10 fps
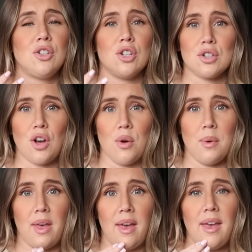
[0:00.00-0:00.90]
Just go
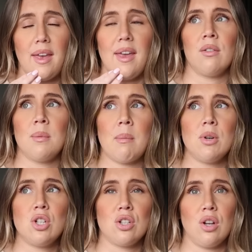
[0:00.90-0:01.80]
with it. I can remember
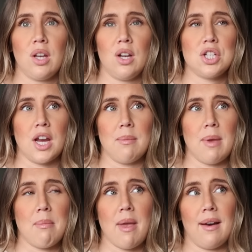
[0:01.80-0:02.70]
just looking at
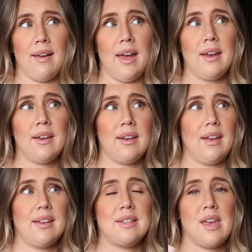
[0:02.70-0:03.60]
Jamie a bit like
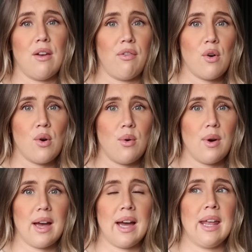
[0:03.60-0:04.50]

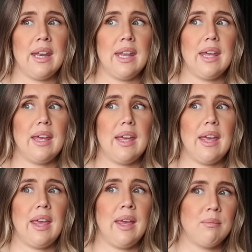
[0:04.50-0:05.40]
tearful, and
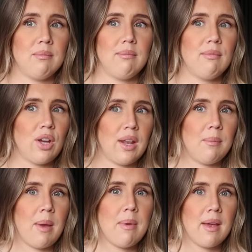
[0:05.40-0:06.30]
him looking
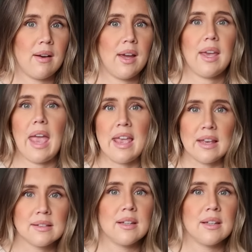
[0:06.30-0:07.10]
at me being like, it's